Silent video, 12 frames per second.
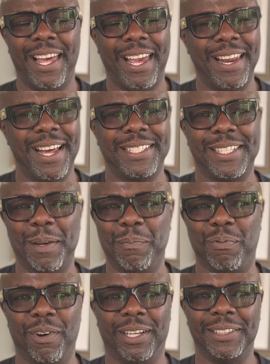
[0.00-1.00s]
And I said,
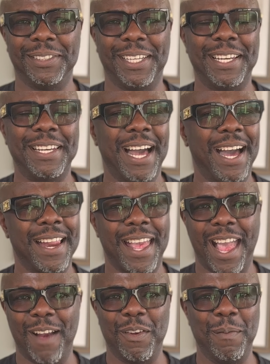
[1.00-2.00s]
bro, not
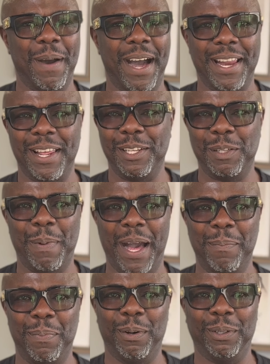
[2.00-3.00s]
everybody is
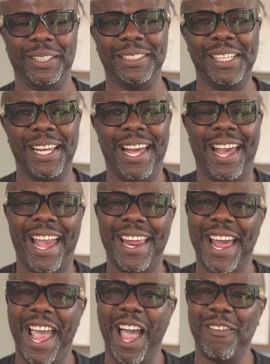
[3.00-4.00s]
bipolar. And
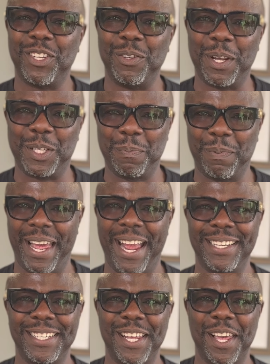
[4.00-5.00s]
I have to
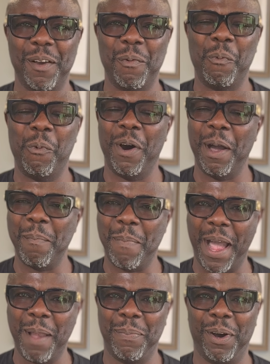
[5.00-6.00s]
explain to him what
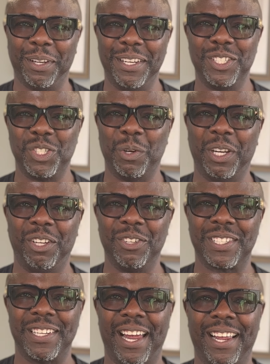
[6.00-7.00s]
bipolar disorder
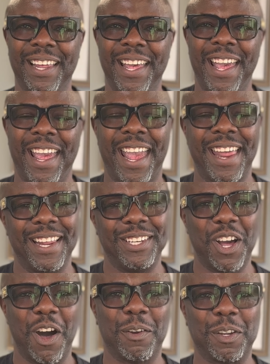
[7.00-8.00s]
looks like. And it
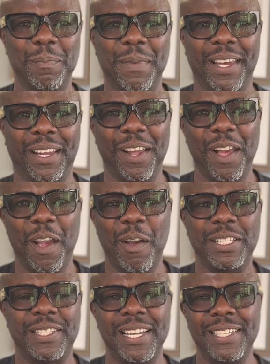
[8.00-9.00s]
dawned on me,
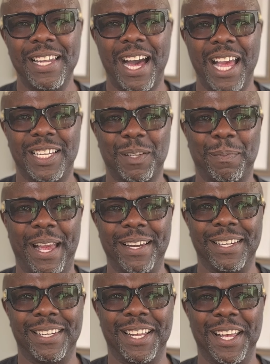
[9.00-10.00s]
since I explained
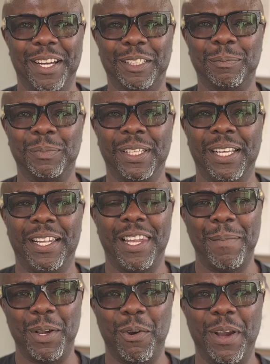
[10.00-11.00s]
it to him,
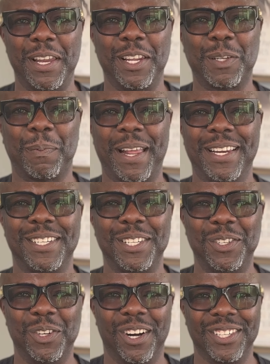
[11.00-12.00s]
let me go ahead and explain it to
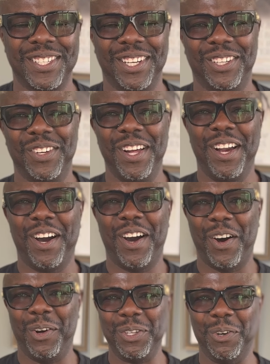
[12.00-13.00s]
you also.
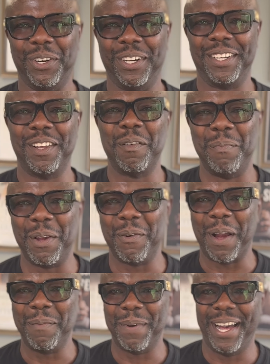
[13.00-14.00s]
Hold on, be
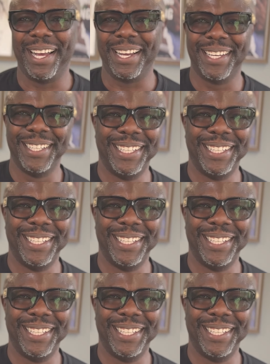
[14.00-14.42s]
right back.